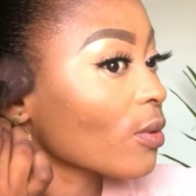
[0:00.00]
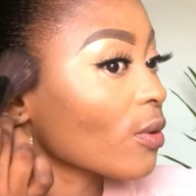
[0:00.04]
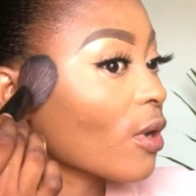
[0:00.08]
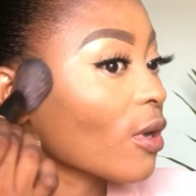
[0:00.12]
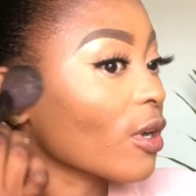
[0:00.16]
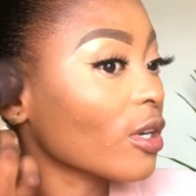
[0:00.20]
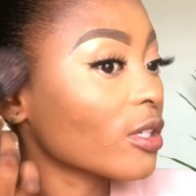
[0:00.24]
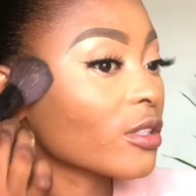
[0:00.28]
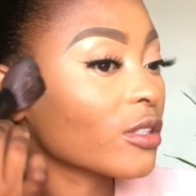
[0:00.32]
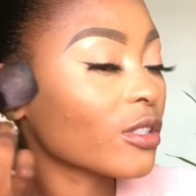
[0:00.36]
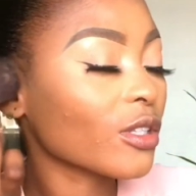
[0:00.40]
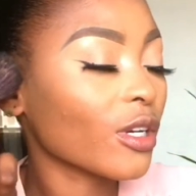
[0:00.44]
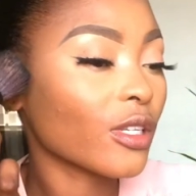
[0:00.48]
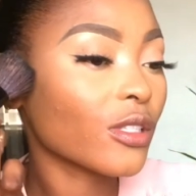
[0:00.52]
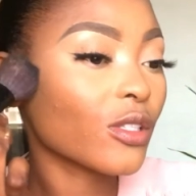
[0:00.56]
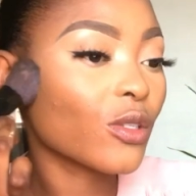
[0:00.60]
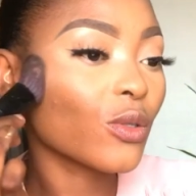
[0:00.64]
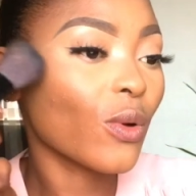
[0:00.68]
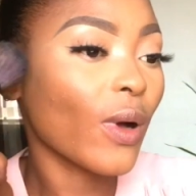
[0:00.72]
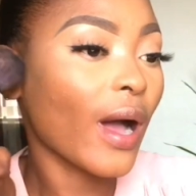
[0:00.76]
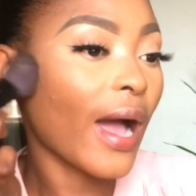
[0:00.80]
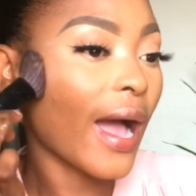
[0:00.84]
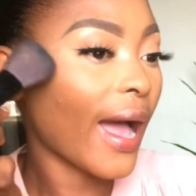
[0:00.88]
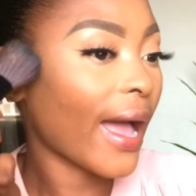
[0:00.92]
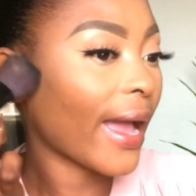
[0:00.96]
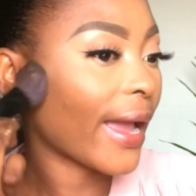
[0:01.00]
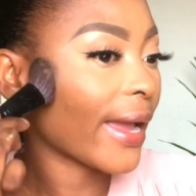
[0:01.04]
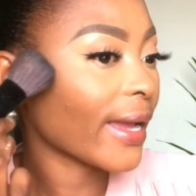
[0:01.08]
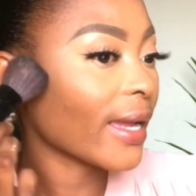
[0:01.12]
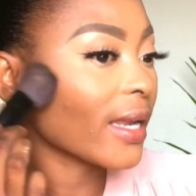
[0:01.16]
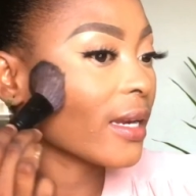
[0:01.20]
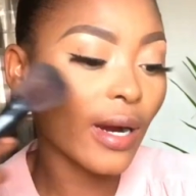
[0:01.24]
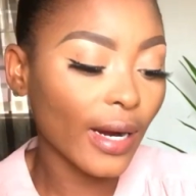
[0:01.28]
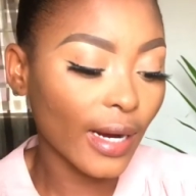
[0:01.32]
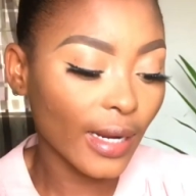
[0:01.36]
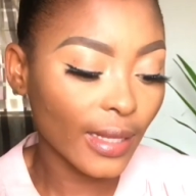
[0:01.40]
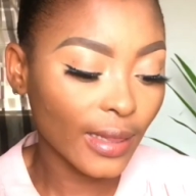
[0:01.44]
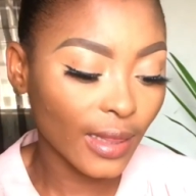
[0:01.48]
contour to
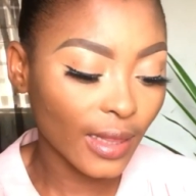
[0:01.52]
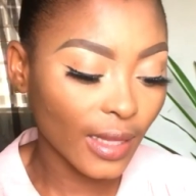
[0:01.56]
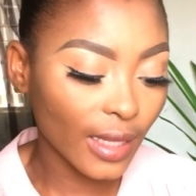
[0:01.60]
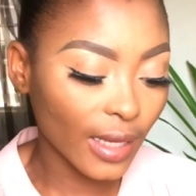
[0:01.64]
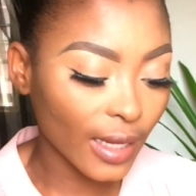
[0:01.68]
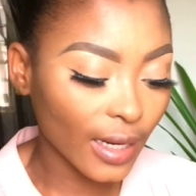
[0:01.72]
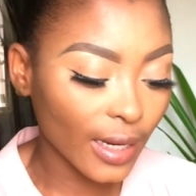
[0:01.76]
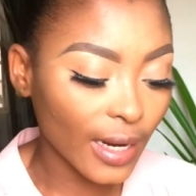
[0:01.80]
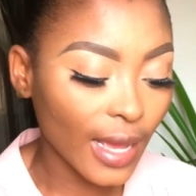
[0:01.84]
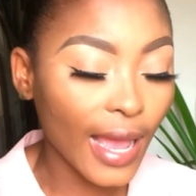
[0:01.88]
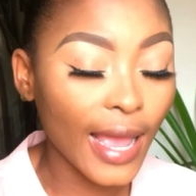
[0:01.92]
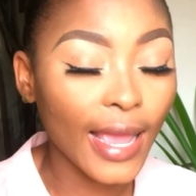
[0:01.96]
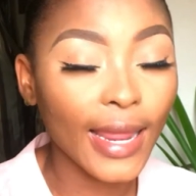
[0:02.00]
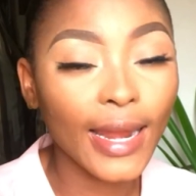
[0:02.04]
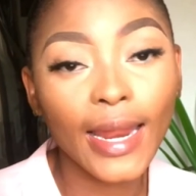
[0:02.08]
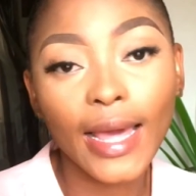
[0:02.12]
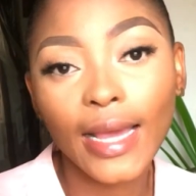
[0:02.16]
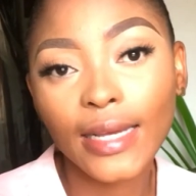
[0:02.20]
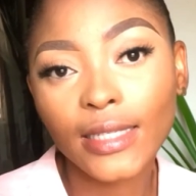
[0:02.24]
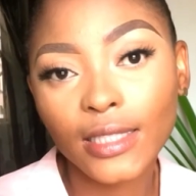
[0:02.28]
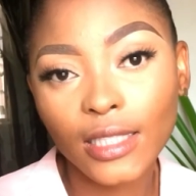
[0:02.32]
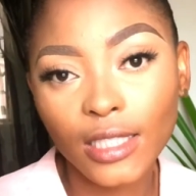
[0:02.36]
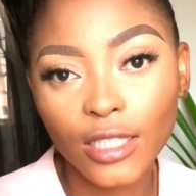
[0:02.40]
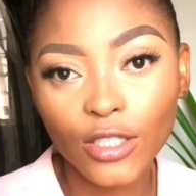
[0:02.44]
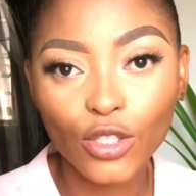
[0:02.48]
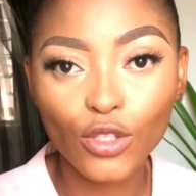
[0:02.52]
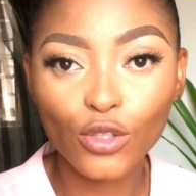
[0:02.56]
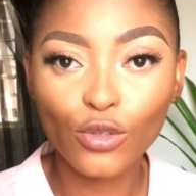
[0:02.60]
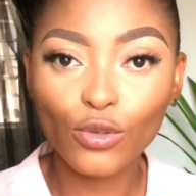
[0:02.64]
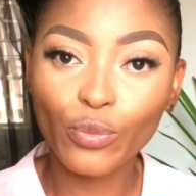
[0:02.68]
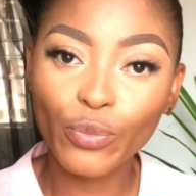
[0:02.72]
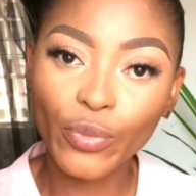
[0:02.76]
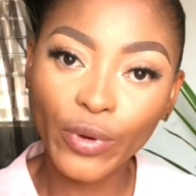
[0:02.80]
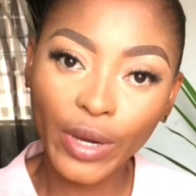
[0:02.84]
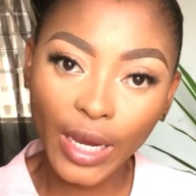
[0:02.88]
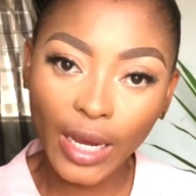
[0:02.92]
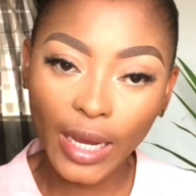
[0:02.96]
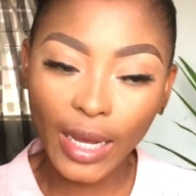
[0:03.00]
hide and then highlight is to
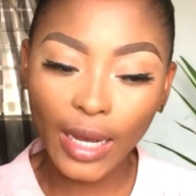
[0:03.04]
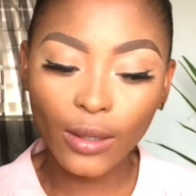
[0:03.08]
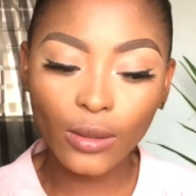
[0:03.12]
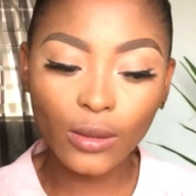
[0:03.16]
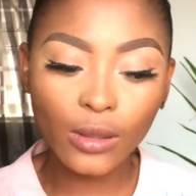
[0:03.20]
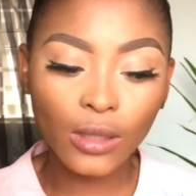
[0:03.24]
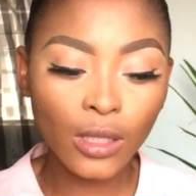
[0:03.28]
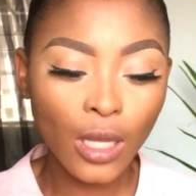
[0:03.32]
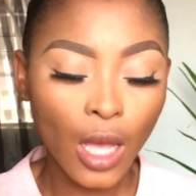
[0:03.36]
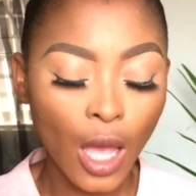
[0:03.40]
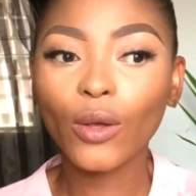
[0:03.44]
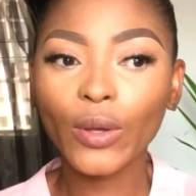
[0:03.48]
bring out.